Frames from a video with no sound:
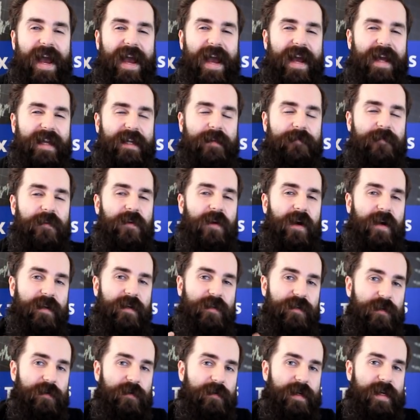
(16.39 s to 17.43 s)
and if you
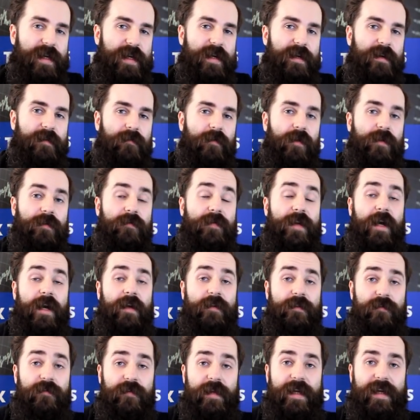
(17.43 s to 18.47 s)
are new here, what we
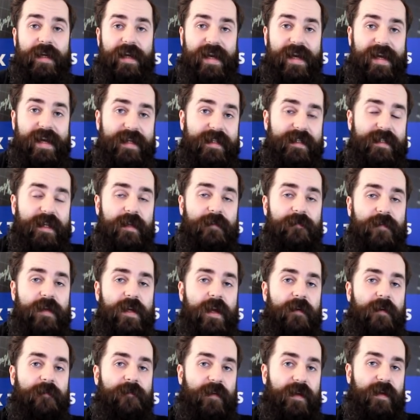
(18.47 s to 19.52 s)
are doing is that
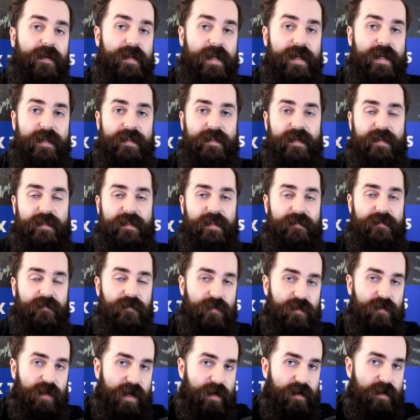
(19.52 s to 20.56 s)
we are funding
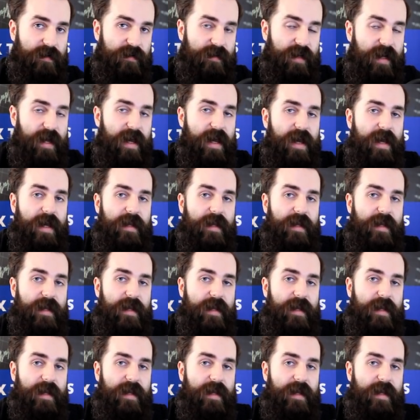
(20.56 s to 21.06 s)
successful traders